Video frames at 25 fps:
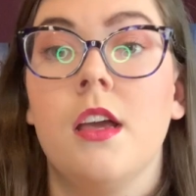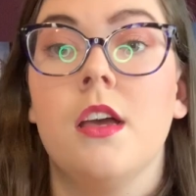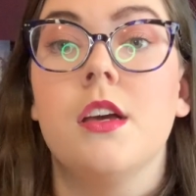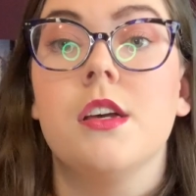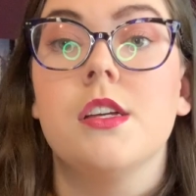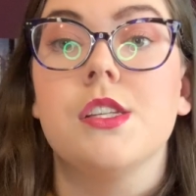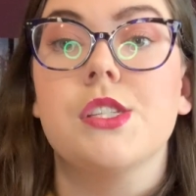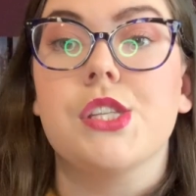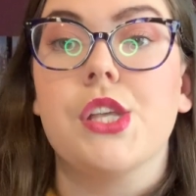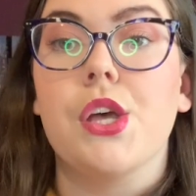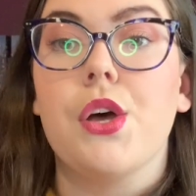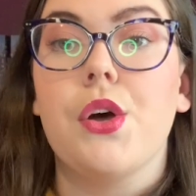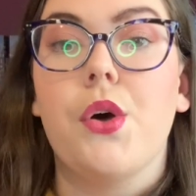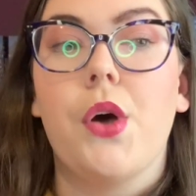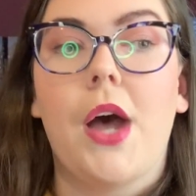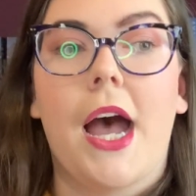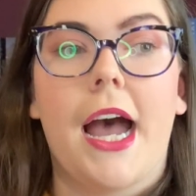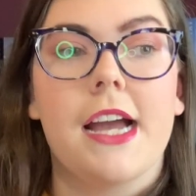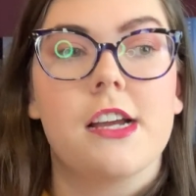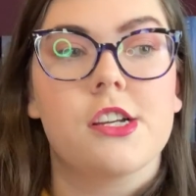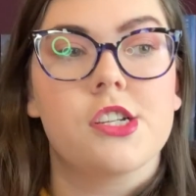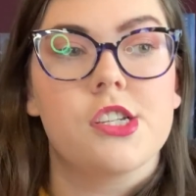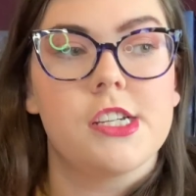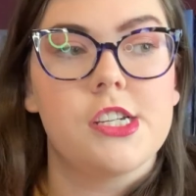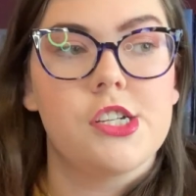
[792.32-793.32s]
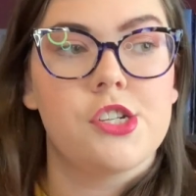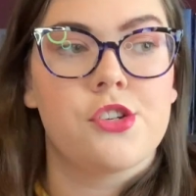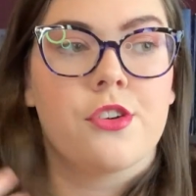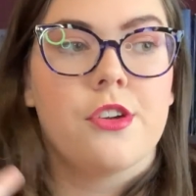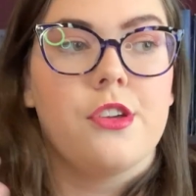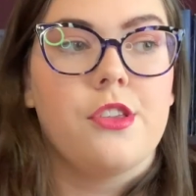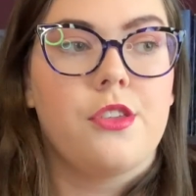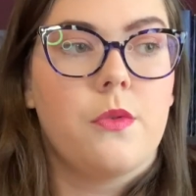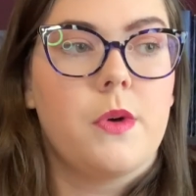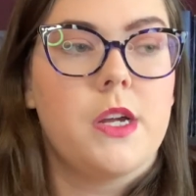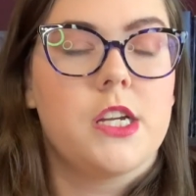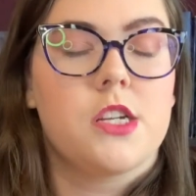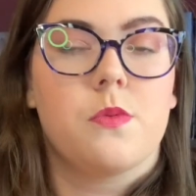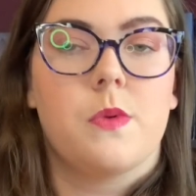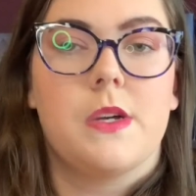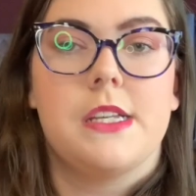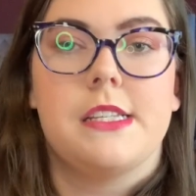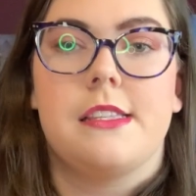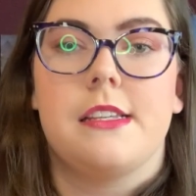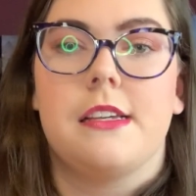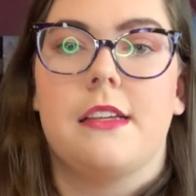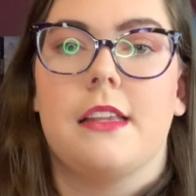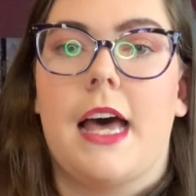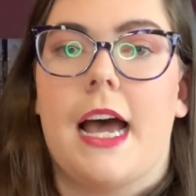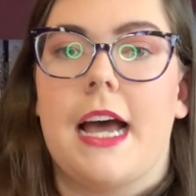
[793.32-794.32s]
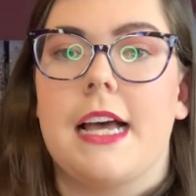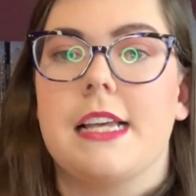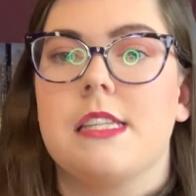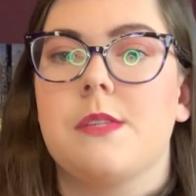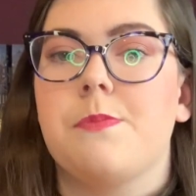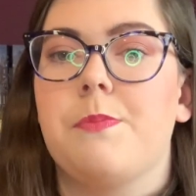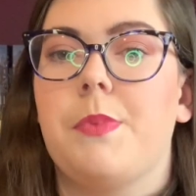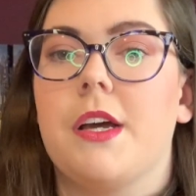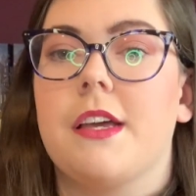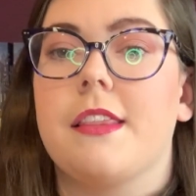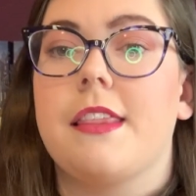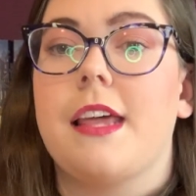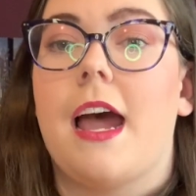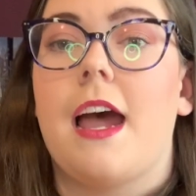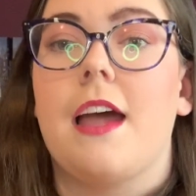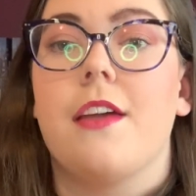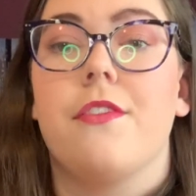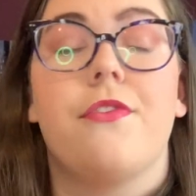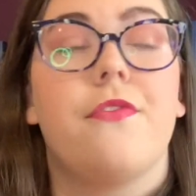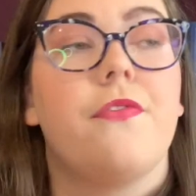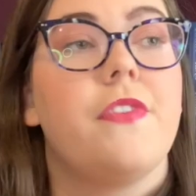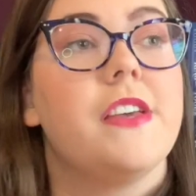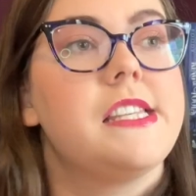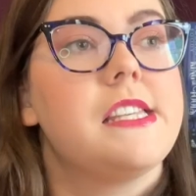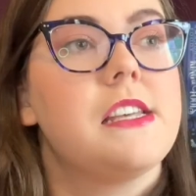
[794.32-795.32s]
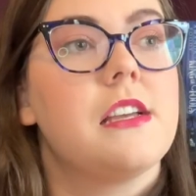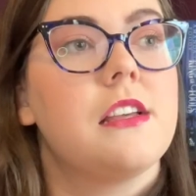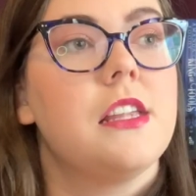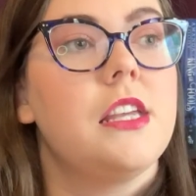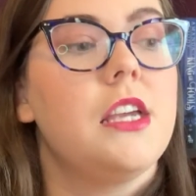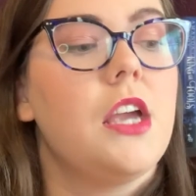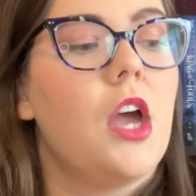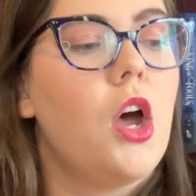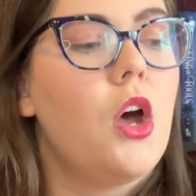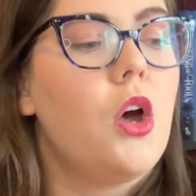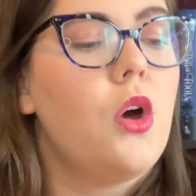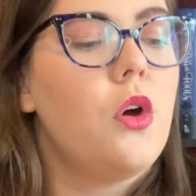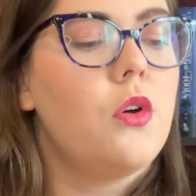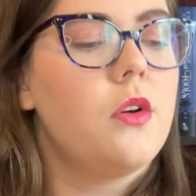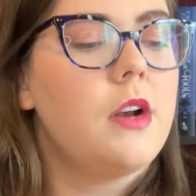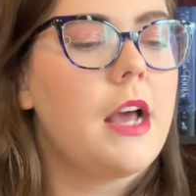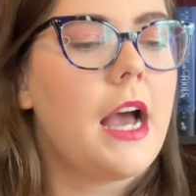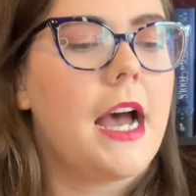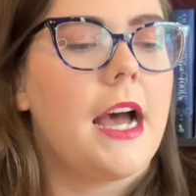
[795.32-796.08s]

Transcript: So actually, Truth Witch was the last book that I physically own.